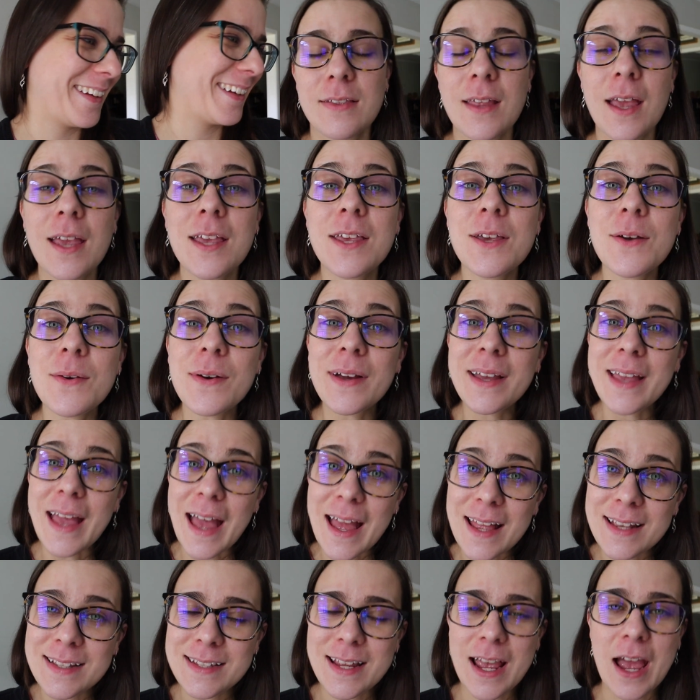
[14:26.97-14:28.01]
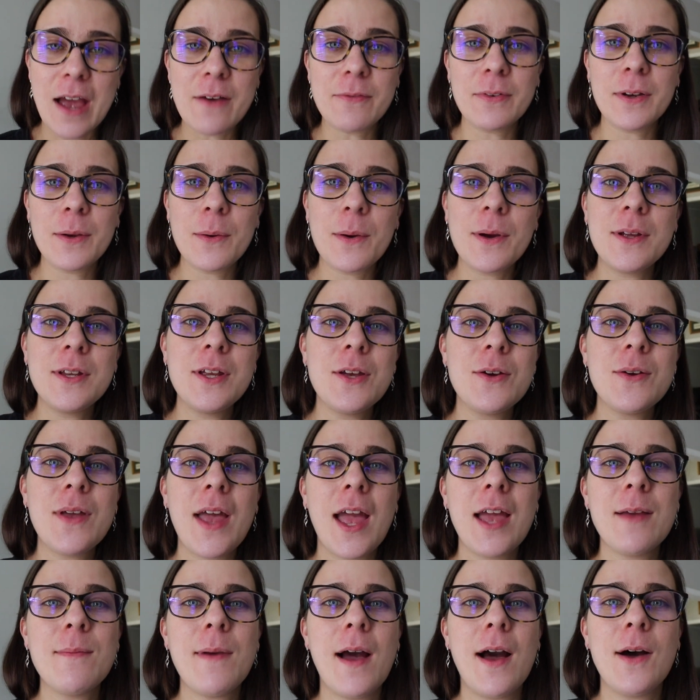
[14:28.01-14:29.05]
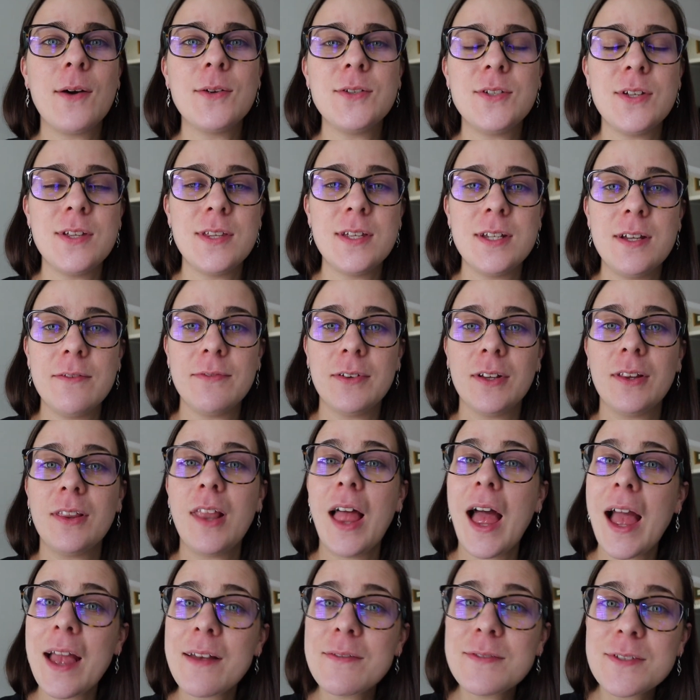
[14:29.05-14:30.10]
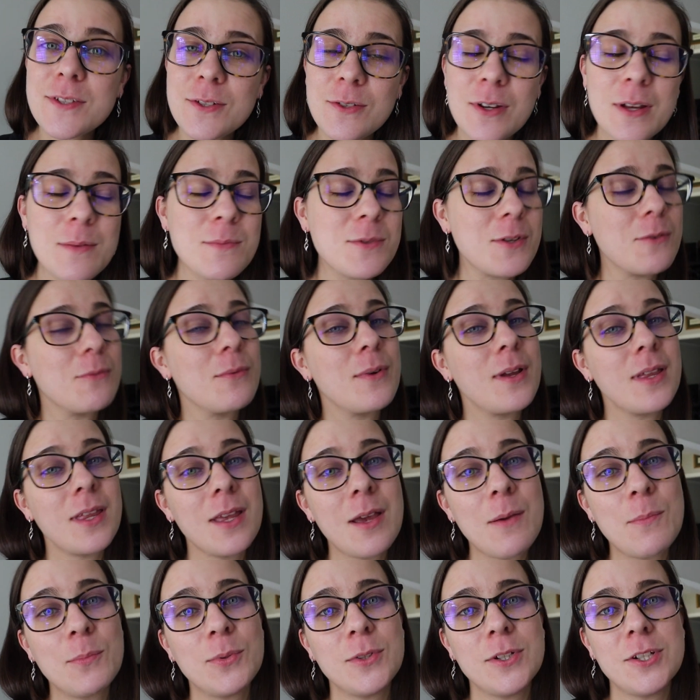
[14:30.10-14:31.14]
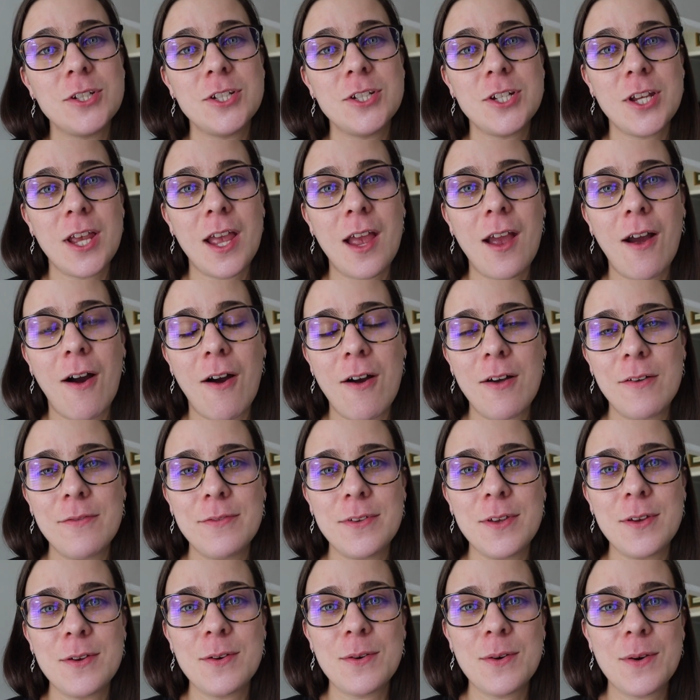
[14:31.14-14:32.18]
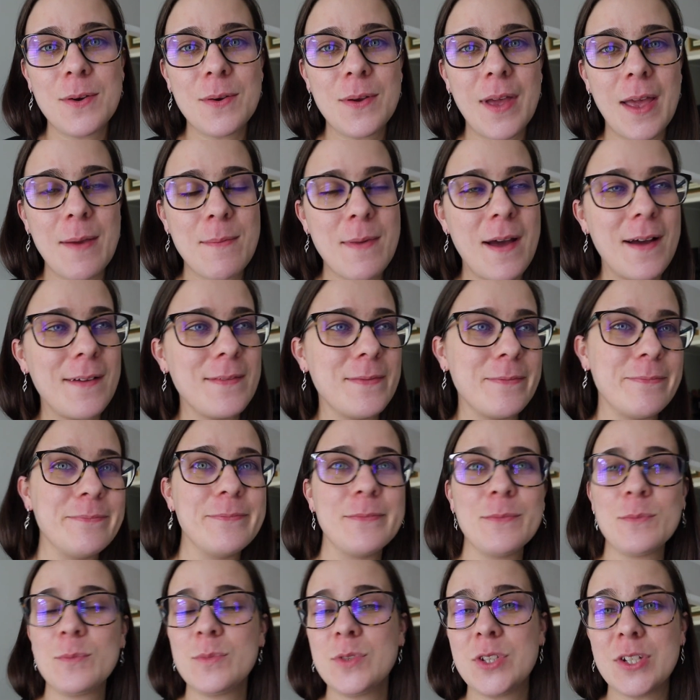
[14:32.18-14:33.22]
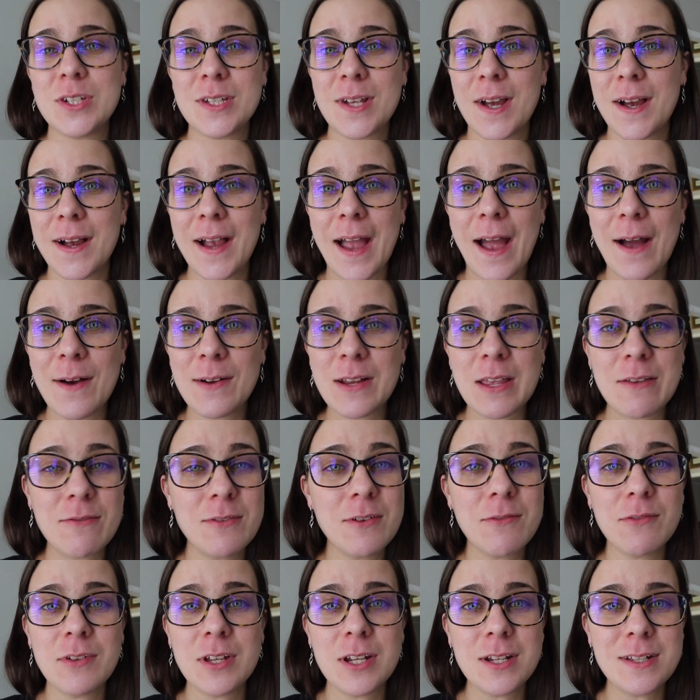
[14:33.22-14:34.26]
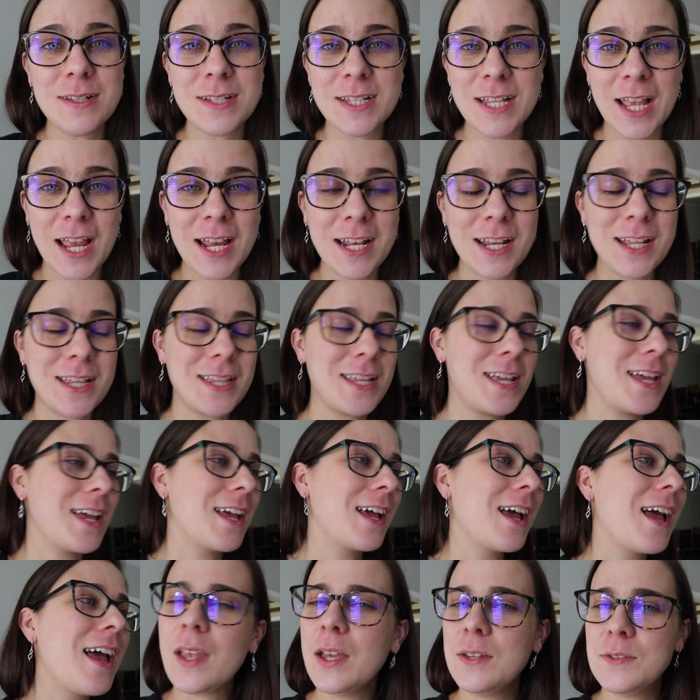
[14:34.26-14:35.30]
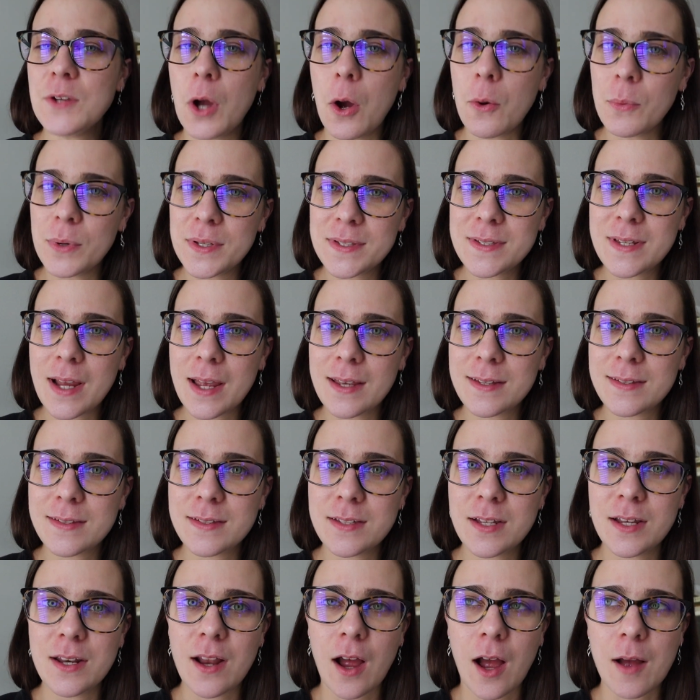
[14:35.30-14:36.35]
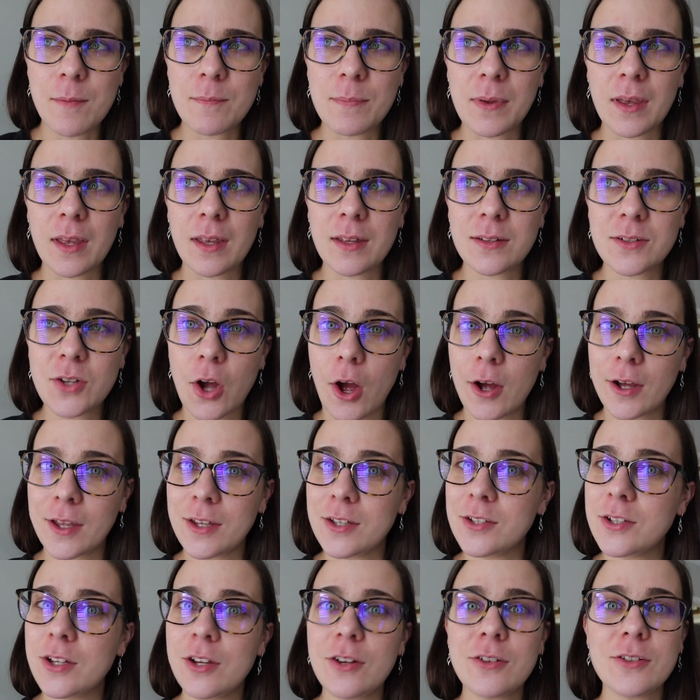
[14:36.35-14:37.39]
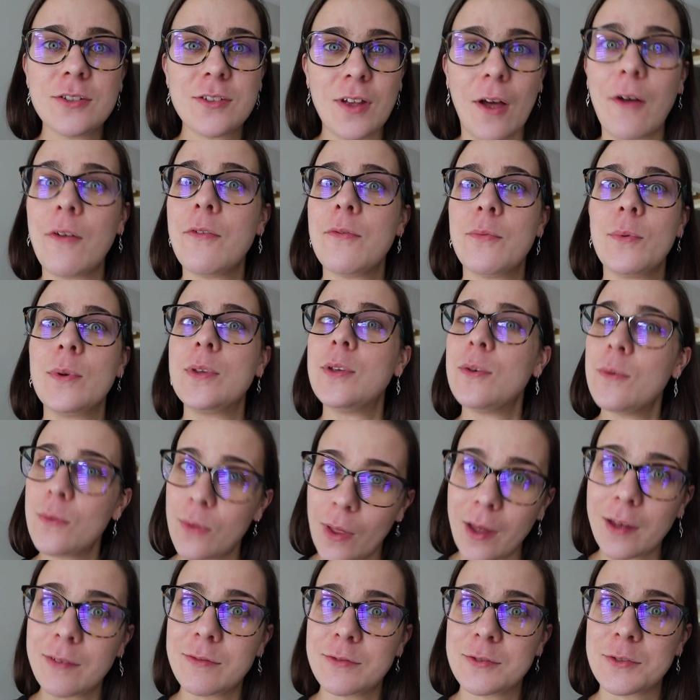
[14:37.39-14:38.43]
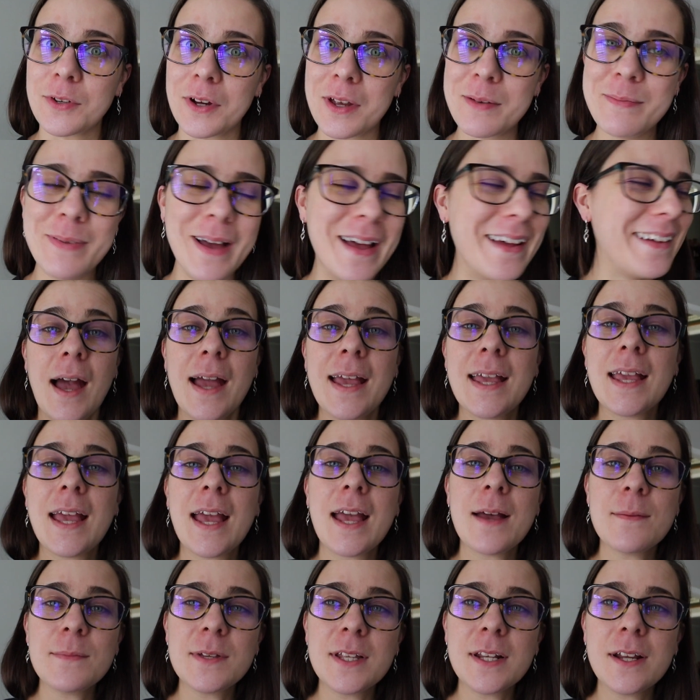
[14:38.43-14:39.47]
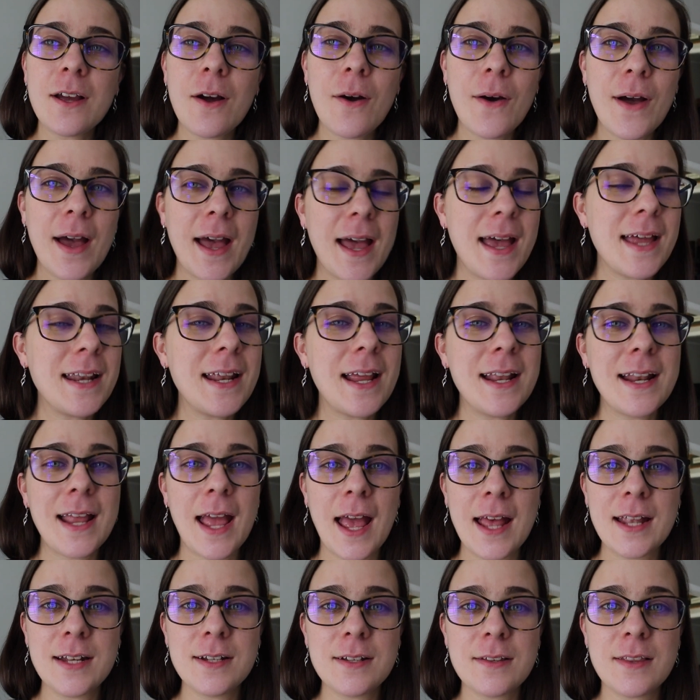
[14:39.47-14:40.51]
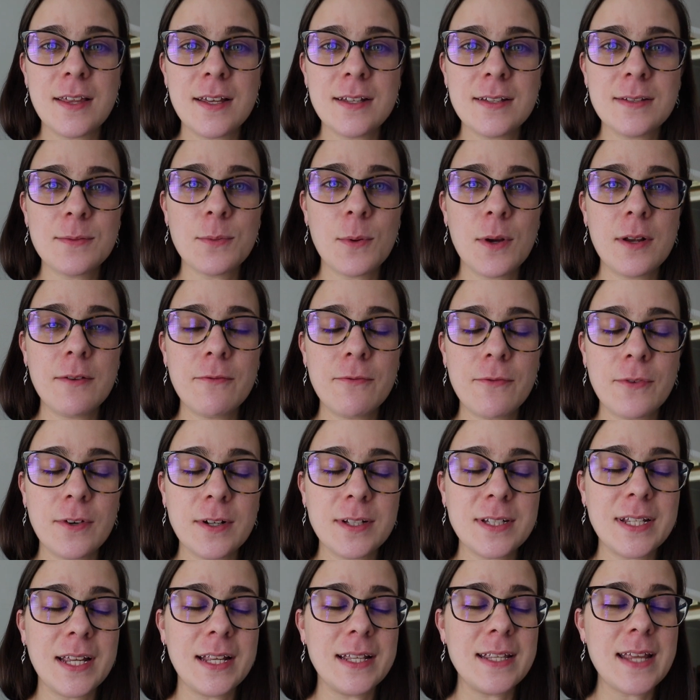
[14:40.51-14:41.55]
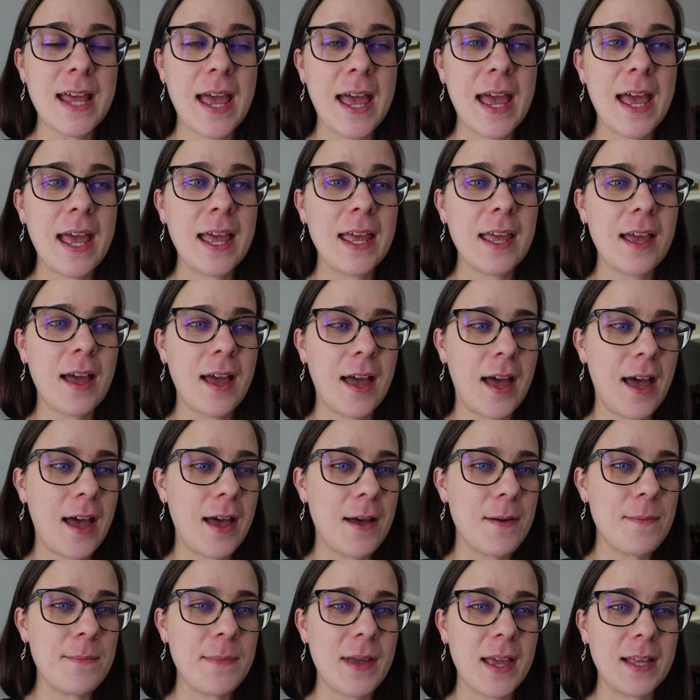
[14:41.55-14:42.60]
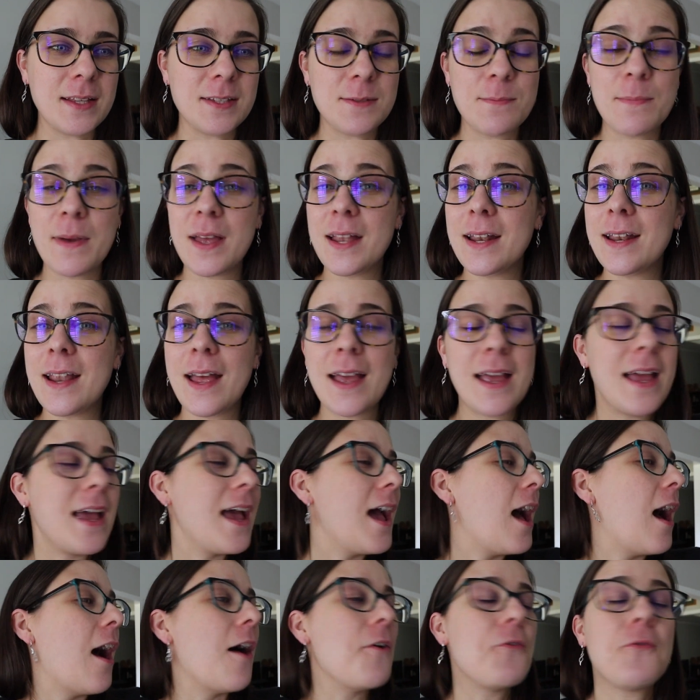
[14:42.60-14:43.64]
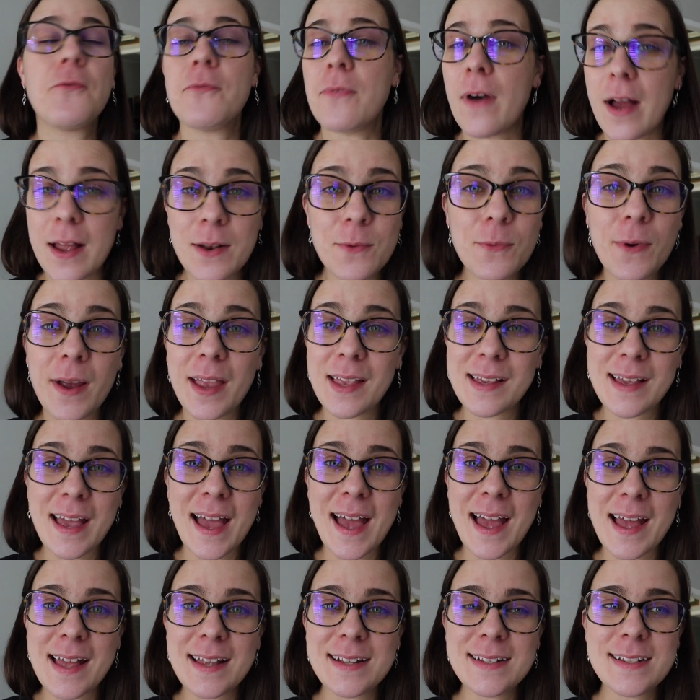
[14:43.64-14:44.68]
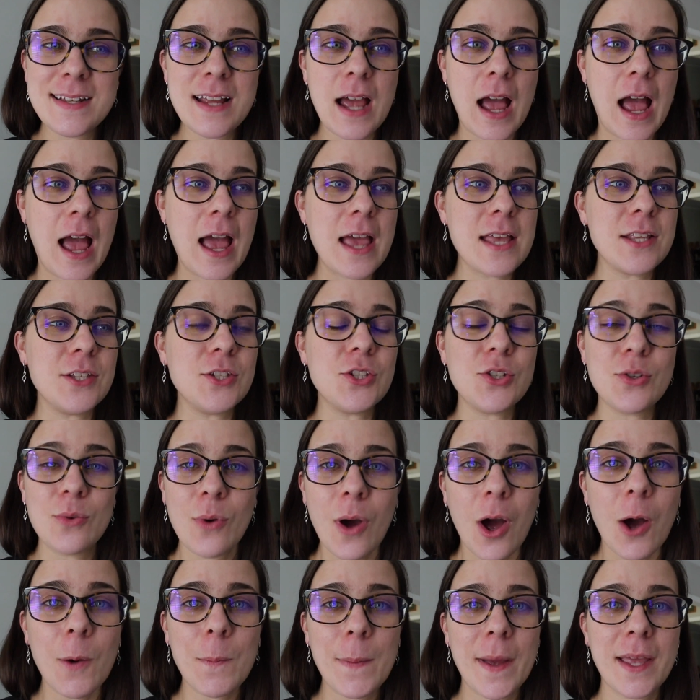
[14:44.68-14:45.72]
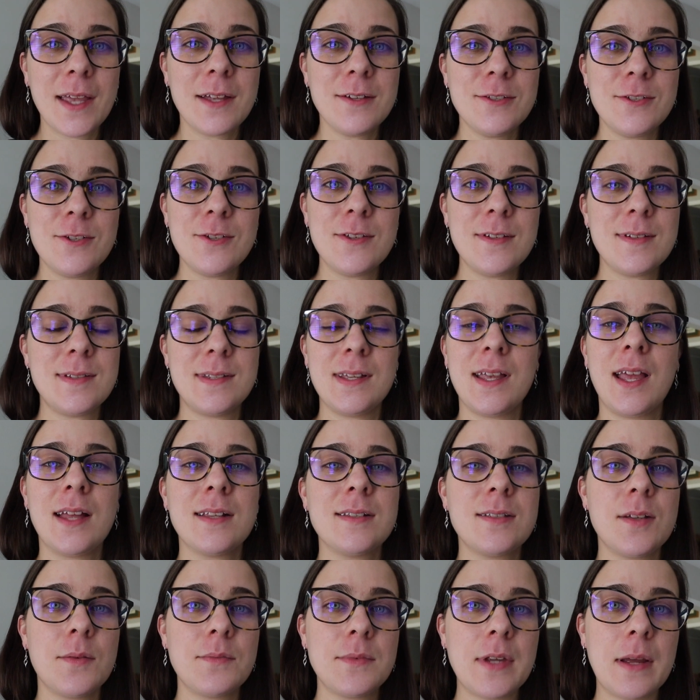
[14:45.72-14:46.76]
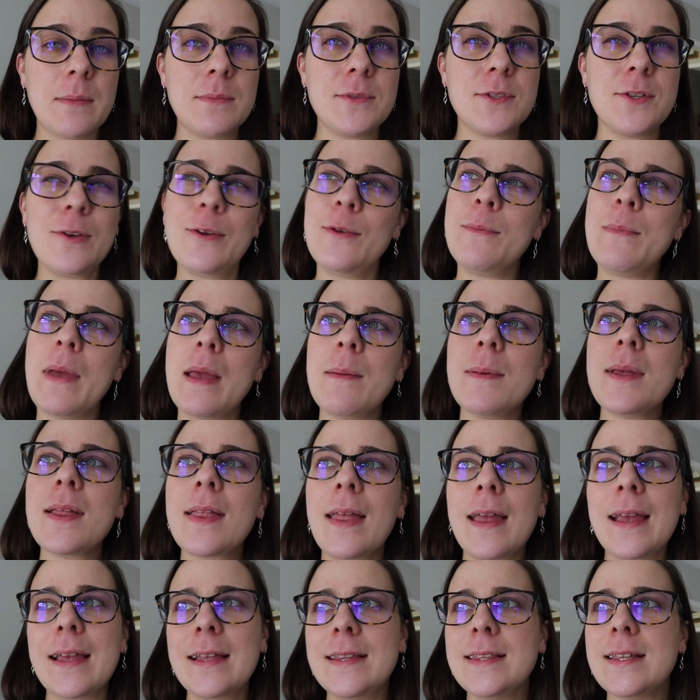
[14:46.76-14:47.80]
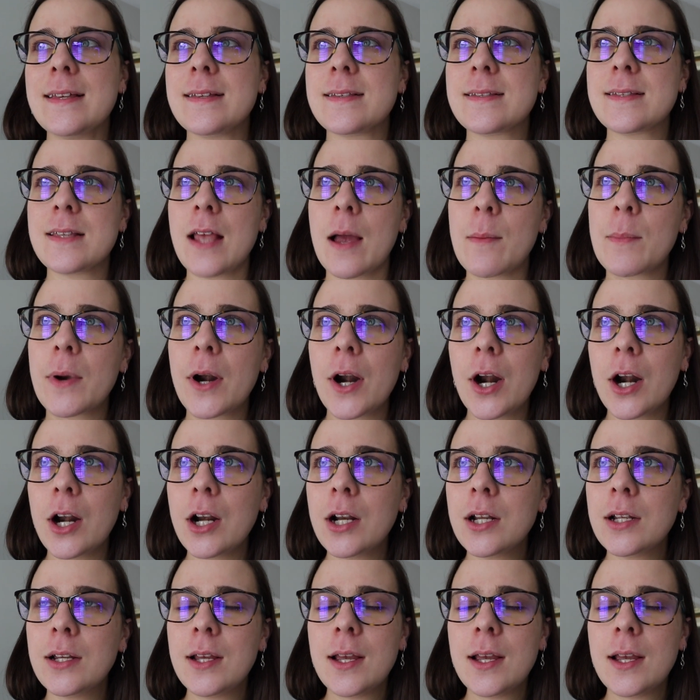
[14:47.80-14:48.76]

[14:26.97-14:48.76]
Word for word: Thank you again to everyone who came out to the different live streams. I really appreciate all of you who came out and just hung out, even if you didn't say anything. It's always nice to not be talking to yourself when you live stream. I am gonna go ahead and end this one for today. Um, it's been a fun weekend. I do hope I can do this again sometime soon, maybe like in the summer.